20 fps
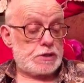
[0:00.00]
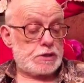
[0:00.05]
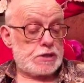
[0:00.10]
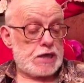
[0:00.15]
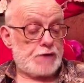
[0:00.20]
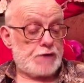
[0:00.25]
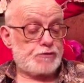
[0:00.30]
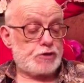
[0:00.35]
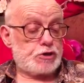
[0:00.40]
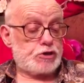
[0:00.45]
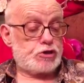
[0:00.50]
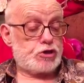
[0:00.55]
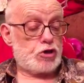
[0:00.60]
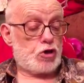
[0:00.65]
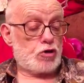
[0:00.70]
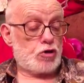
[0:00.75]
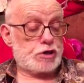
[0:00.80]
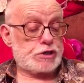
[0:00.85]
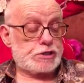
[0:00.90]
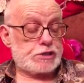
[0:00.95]
after
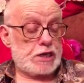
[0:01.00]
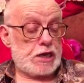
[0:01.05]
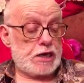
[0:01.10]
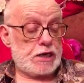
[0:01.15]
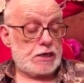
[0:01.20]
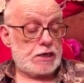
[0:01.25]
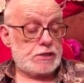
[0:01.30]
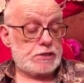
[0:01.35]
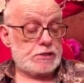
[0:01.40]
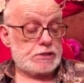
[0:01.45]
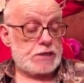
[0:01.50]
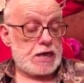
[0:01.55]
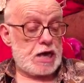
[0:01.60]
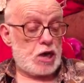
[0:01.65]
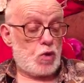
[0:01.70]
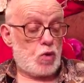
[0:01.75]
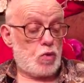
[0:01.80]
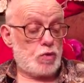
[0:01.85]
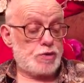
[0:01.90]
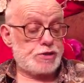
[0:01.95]
dog silence
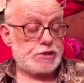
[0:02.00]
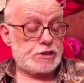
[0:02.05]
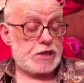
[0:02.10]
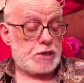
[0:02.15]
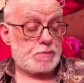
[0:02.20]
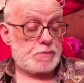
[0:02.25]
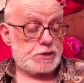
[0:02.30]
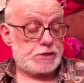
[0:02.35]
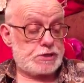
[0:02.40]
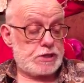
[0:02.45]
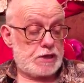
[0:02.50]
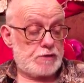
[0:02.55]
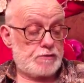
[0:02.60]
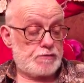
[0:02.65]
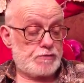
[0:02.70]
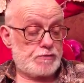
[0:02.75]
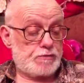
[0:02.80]
howls his epitaph.